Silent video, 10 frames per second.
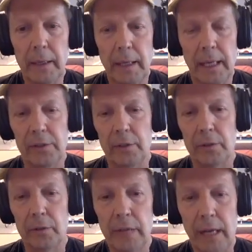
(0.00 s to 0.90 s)
Has it
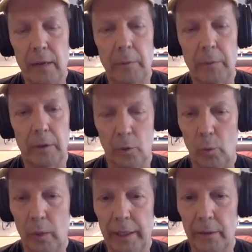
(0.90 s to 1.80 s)
turned out the
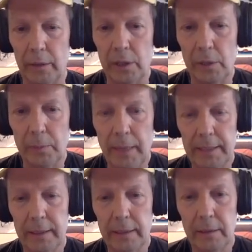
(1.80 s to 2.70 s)
way you
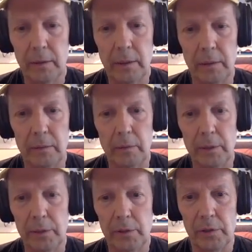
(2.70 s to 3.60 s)
expected when
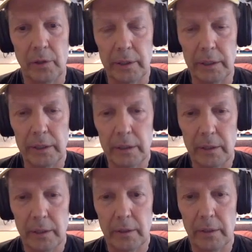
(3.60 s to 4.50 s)
you started in
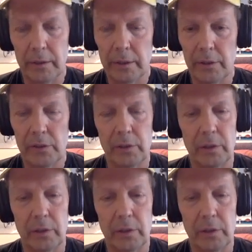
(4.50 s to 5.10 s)
on all this?